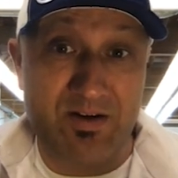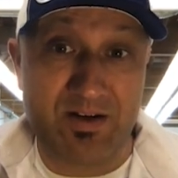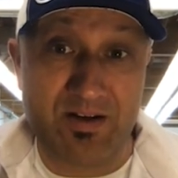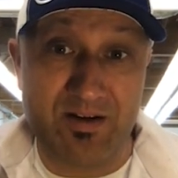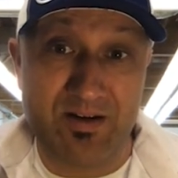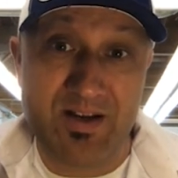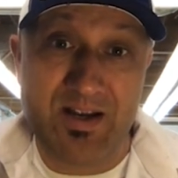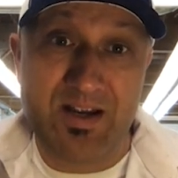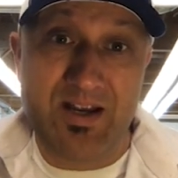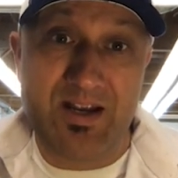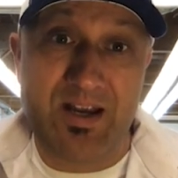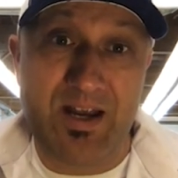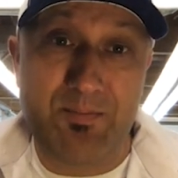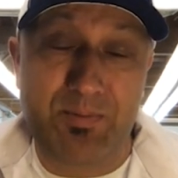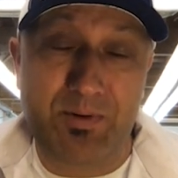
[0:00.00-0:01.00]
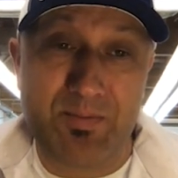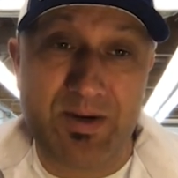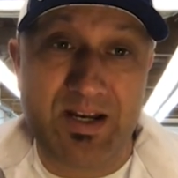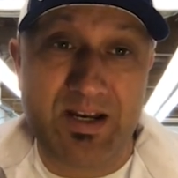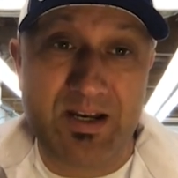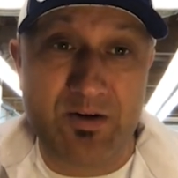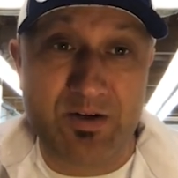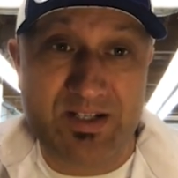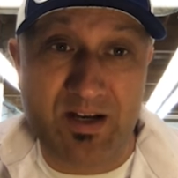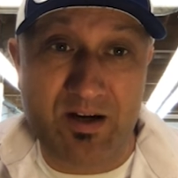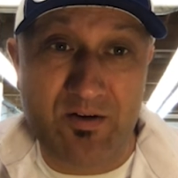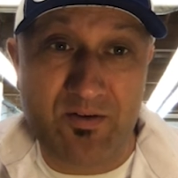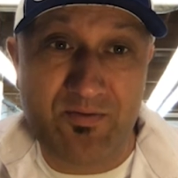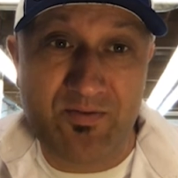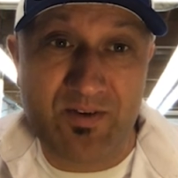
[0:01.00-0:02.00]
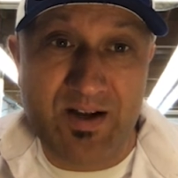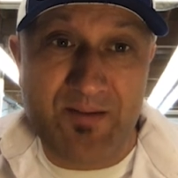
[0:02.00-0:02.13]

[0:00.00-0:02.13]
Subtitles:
can implement it yourself.